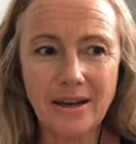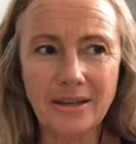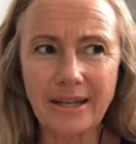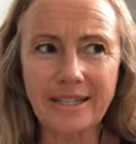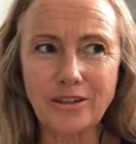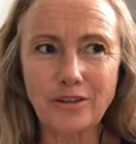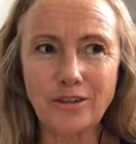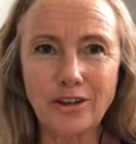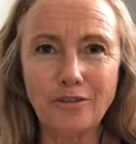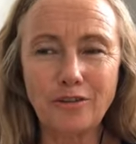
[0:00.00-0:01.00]
like
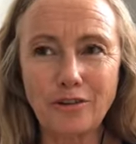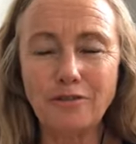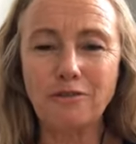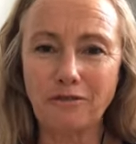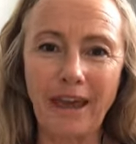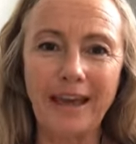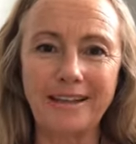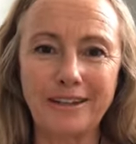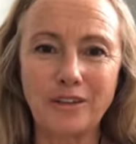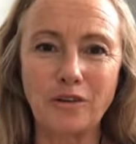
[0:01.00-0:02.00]
if you
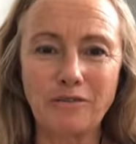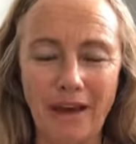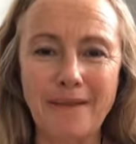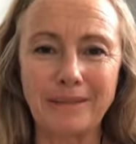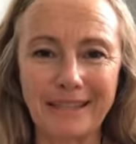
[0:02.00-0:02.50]
fed your family